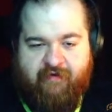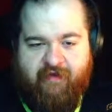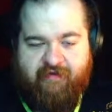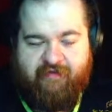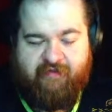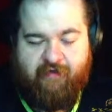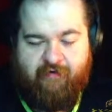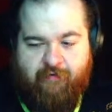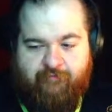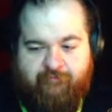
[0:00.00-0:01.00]

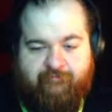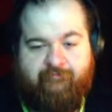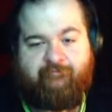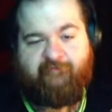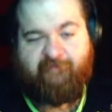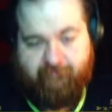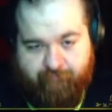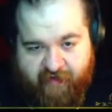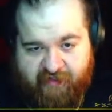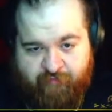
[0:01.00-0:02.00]
So,
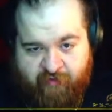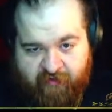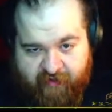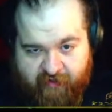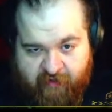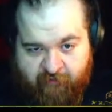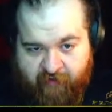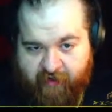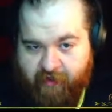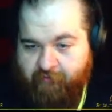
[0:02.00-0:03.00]
best believe
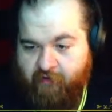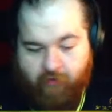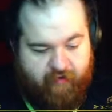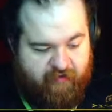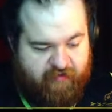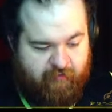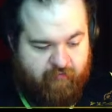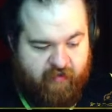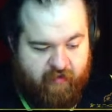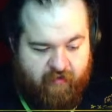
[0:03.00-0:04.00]
I am going to
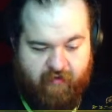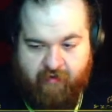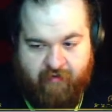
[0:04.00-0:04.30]
be